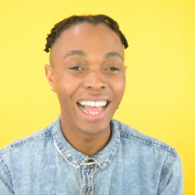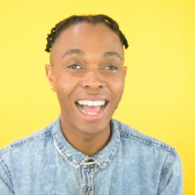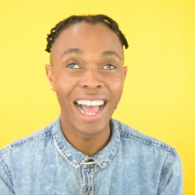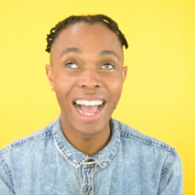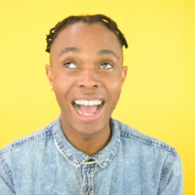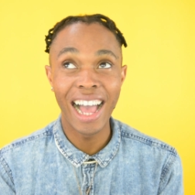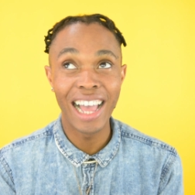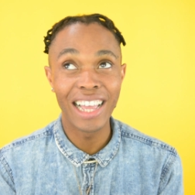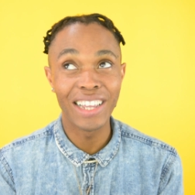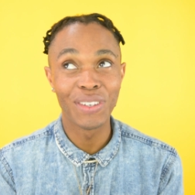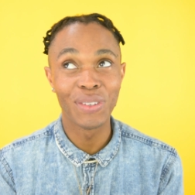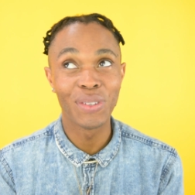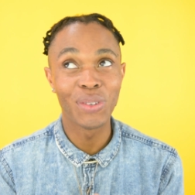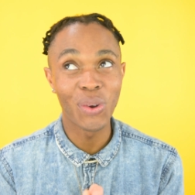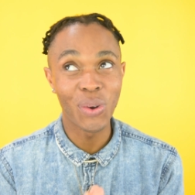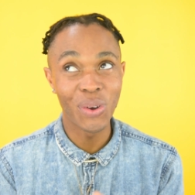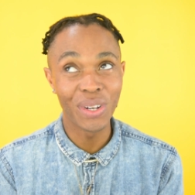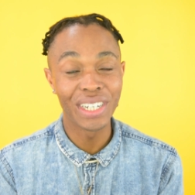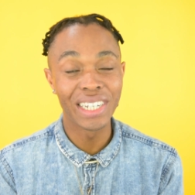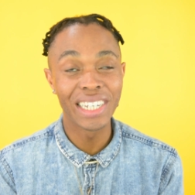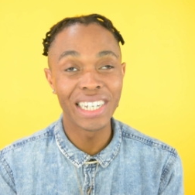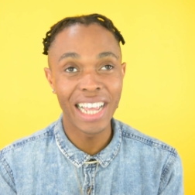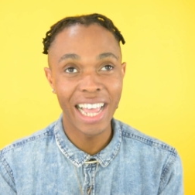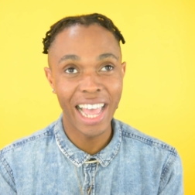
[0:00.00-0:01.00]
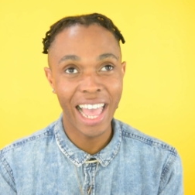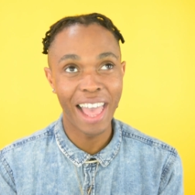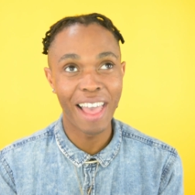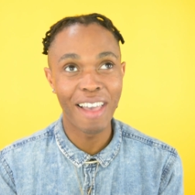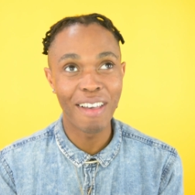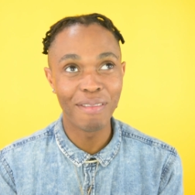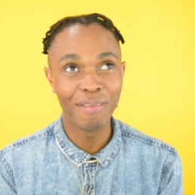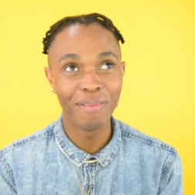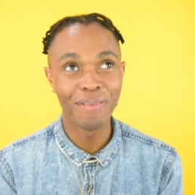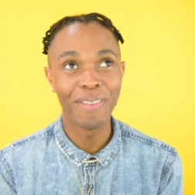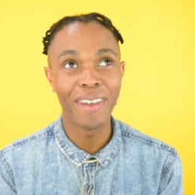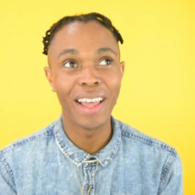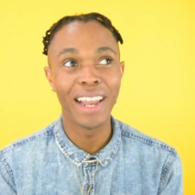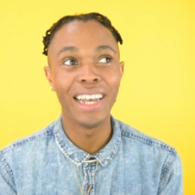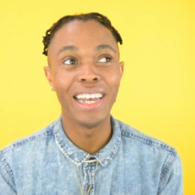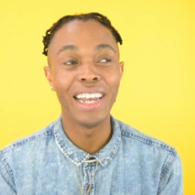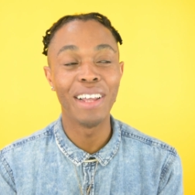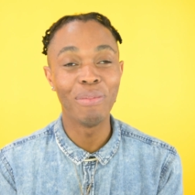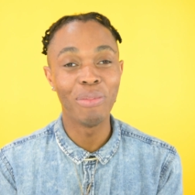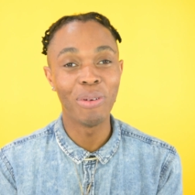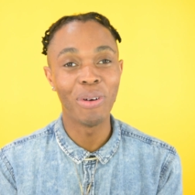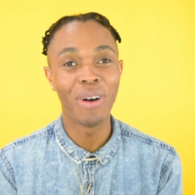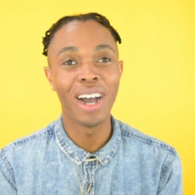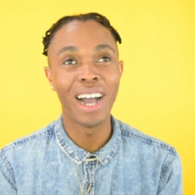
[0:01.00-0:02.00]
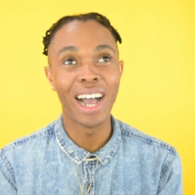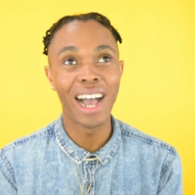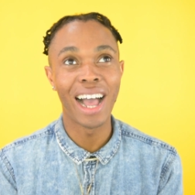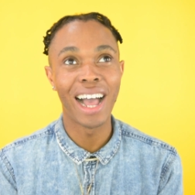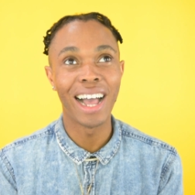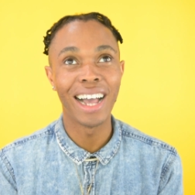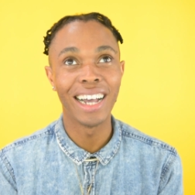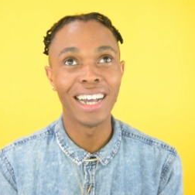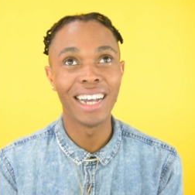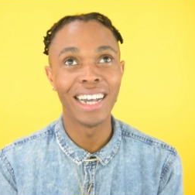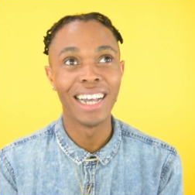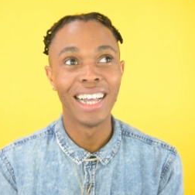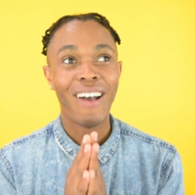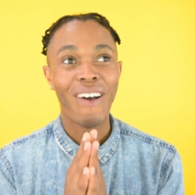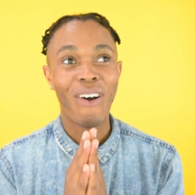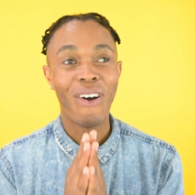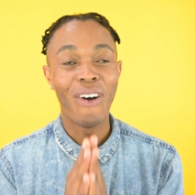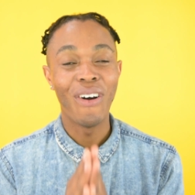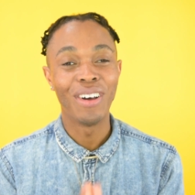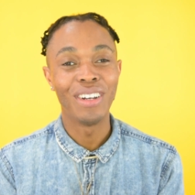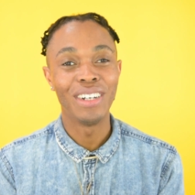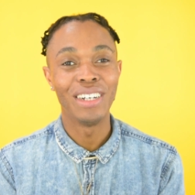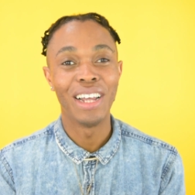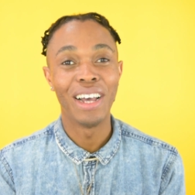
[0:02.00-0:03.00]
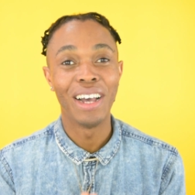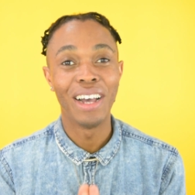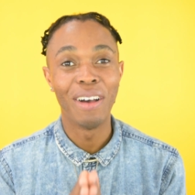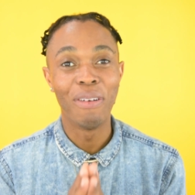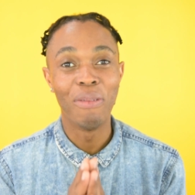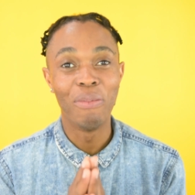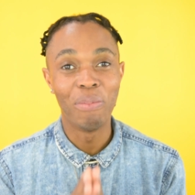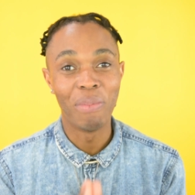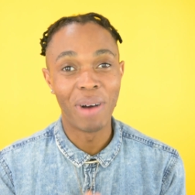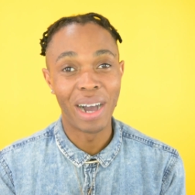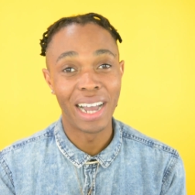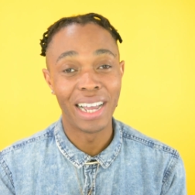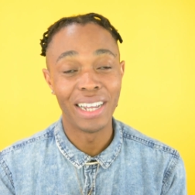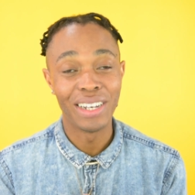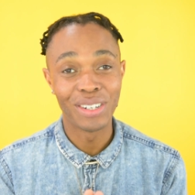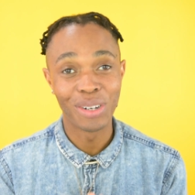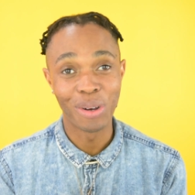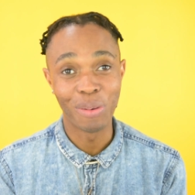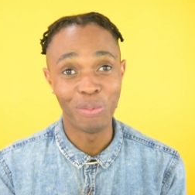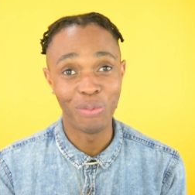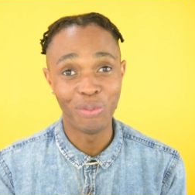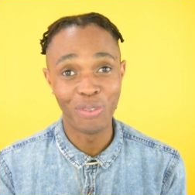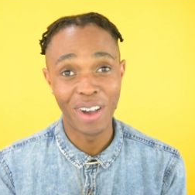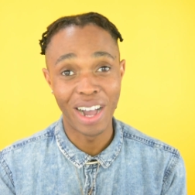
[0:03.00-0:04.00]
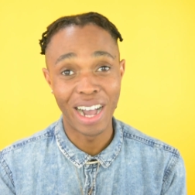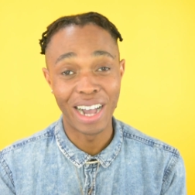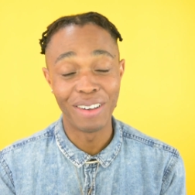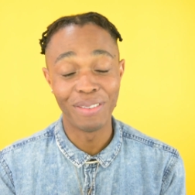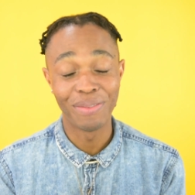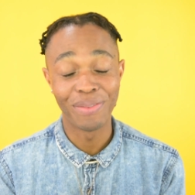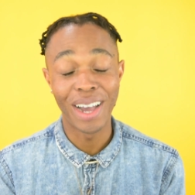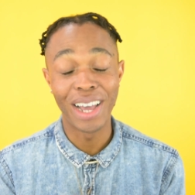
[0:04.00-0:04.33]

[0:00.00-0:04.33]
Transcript: I don't have Lebogang on my top 5.